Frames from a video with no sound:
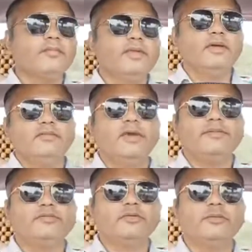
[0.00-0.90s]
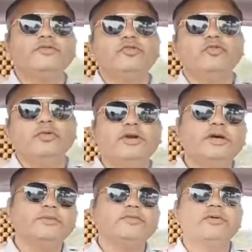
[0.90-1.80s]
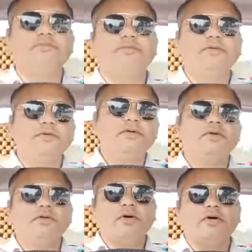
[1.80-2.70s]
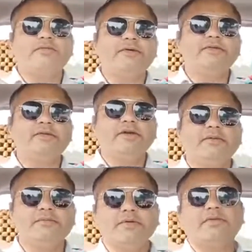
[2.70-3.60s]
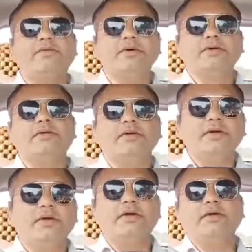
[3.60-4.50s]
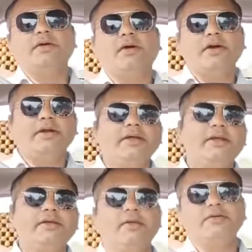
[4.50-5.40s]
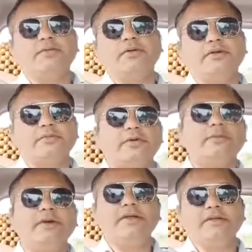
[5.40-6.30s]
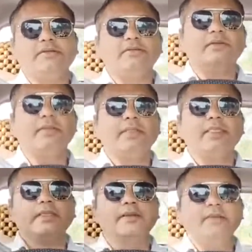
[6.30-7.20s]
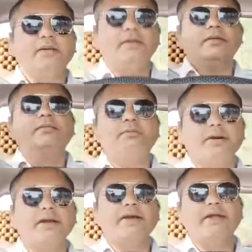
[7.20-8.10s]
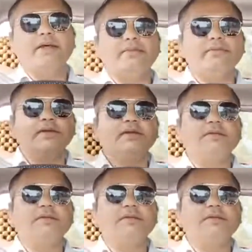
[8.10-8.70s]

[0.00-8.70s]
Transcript: We have so much to do in terms of office, in terms of our daily household responsibilities. But again, I am saying,